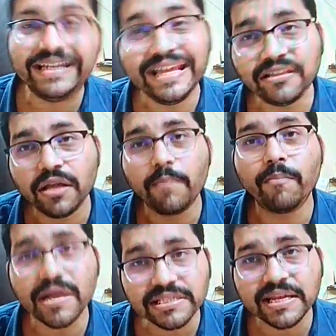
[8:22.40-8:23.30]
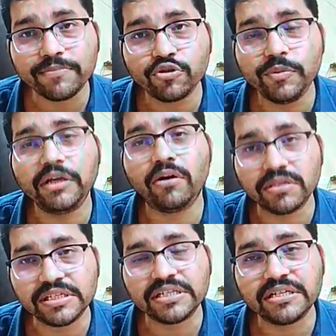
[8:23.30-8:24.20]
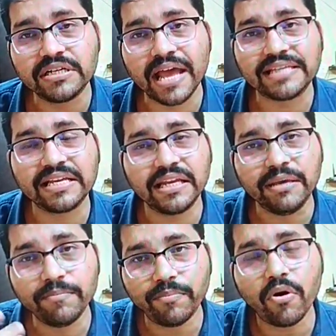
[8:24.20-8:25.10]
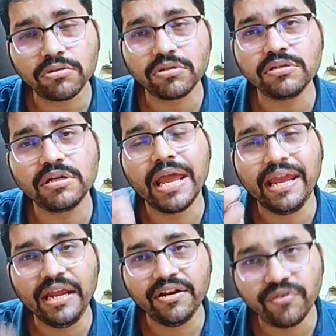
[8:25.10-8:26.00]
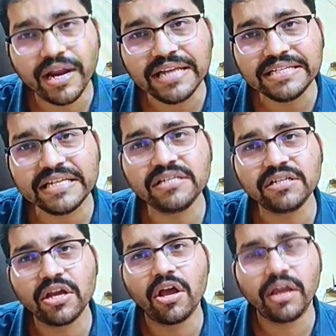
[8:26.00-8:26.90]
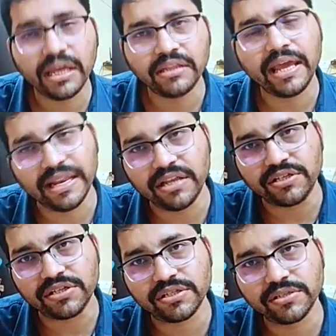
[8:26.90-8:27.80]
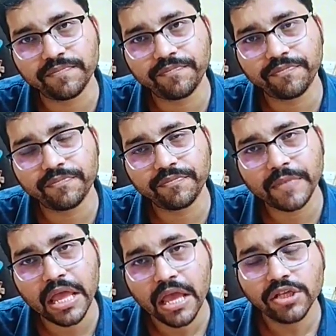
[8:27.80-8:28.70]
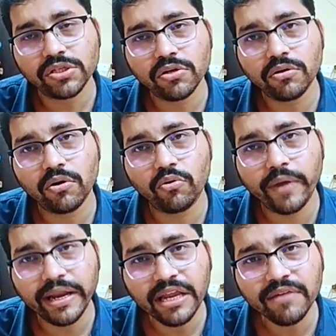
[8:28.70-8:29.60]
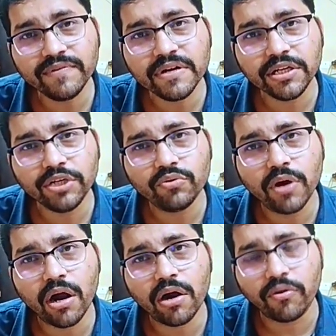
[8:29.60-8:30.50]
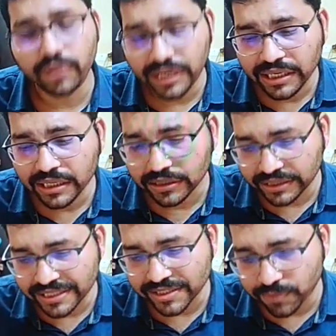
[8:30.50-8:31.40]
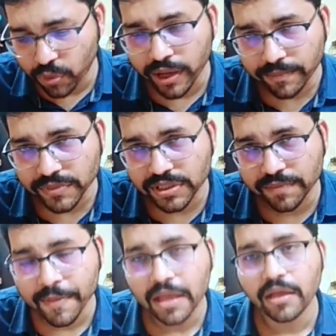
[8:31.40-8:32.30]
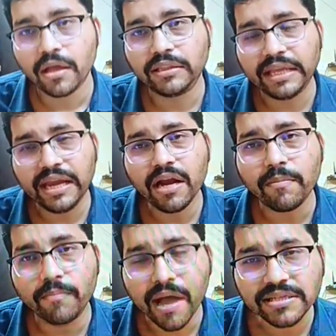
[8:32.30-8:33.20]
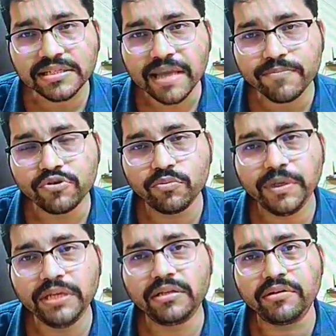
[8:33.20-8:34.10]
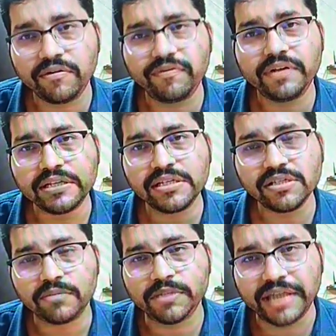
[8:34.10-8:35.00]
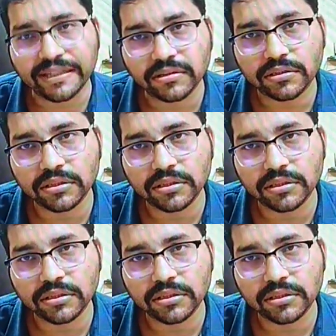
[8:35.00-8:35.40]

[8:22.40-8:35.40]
Death must have to be considered as an important ingredient in the elegies. So whenever you are reading these poems, there must have to be the references of the death.